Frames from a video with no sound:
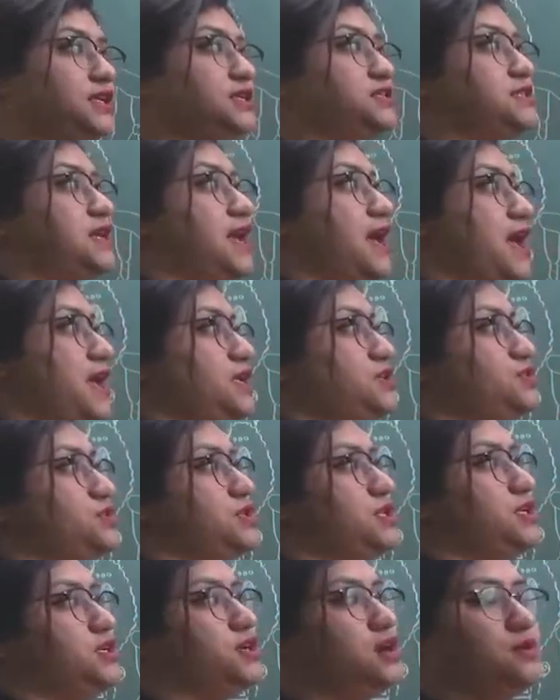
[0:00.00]
it is
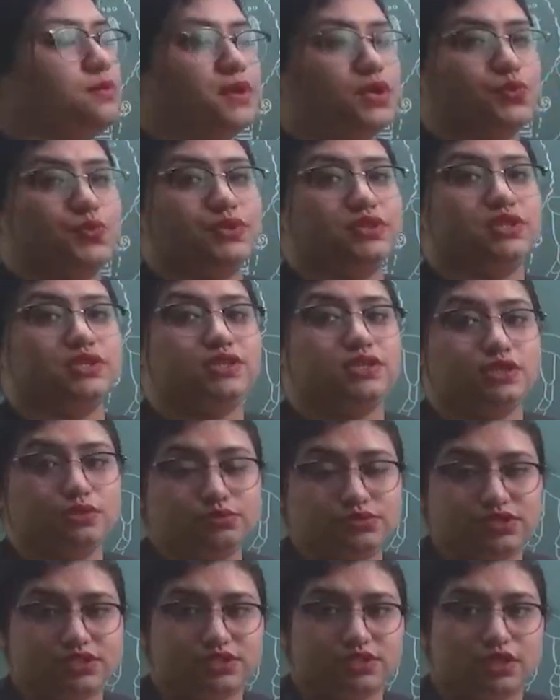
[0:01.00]
actually covered with a
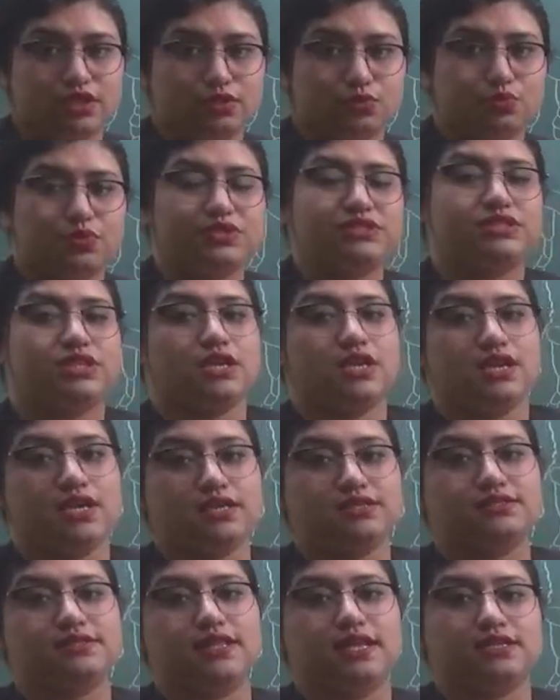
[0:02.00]
cuticle, which
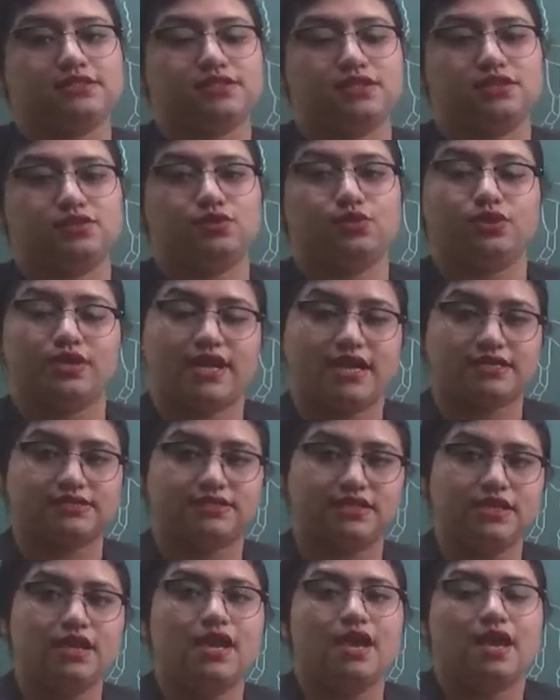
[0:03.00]
is later known as
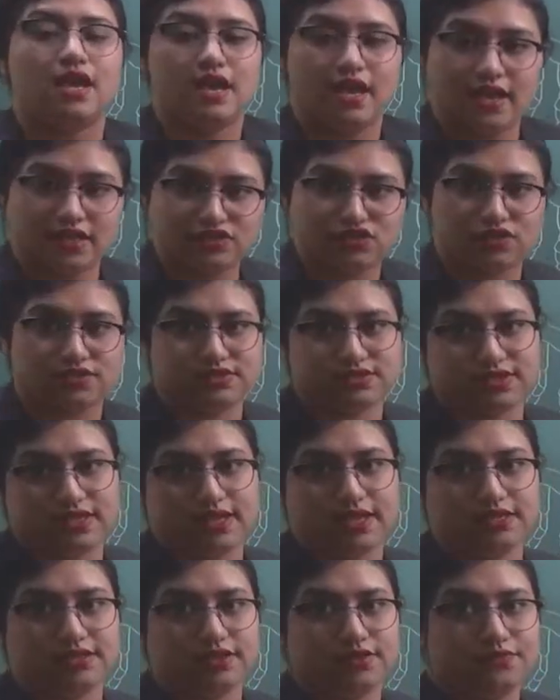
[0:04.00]
the
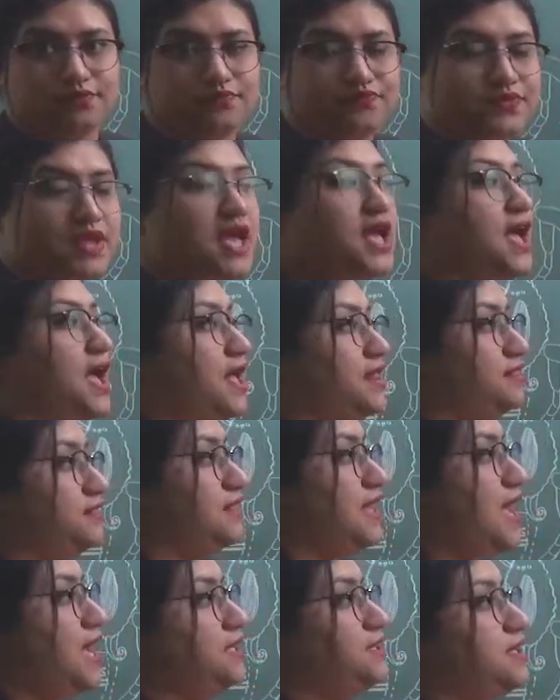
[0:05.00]
exoskeleton. And
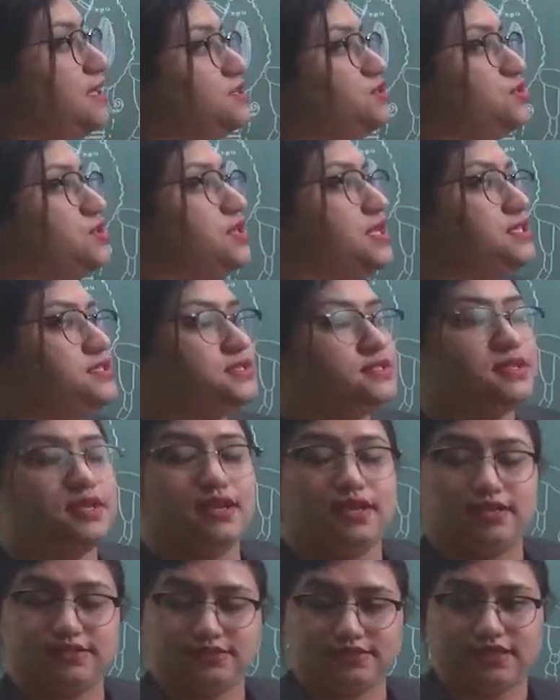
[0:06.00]
that
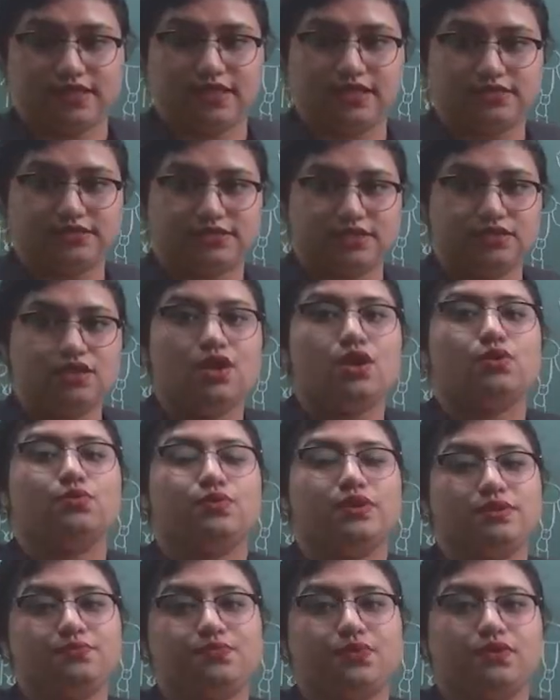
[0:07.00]
exoskeleton
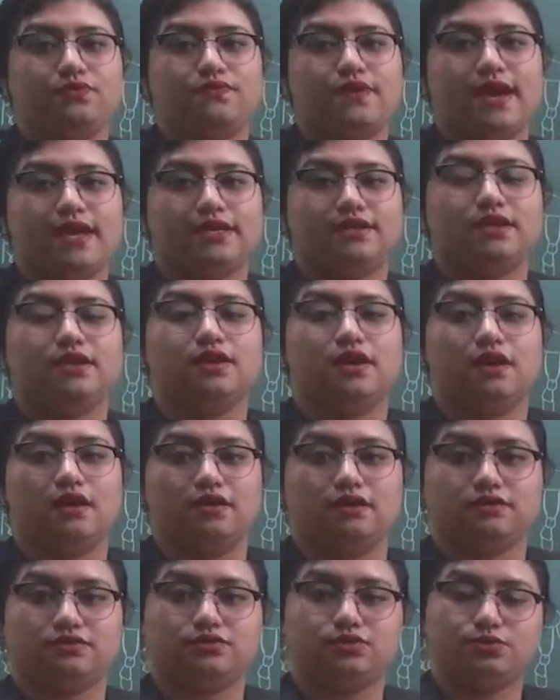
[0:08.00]
will provide
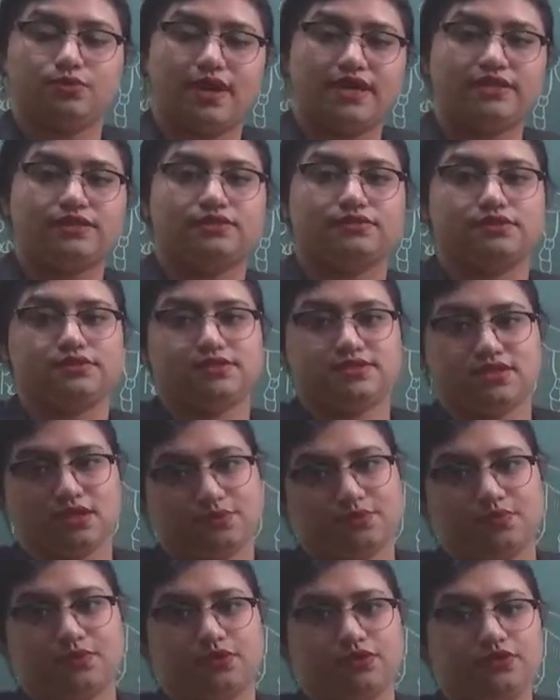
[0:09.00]
a quite good
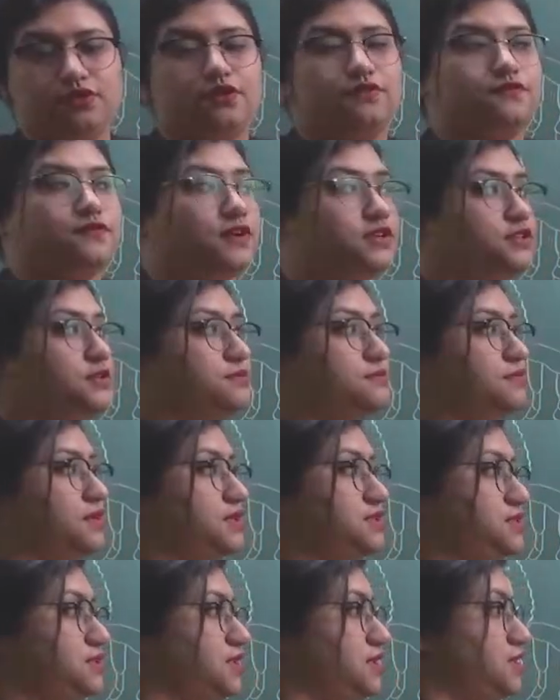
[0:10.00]
support for the
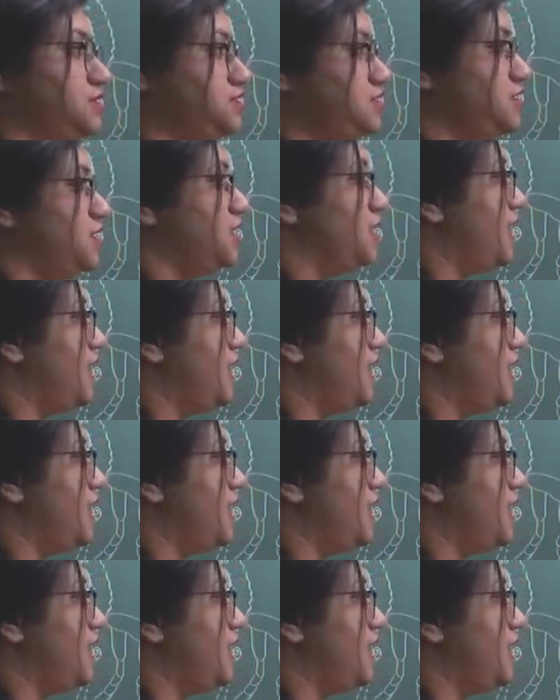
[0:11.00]
muscles,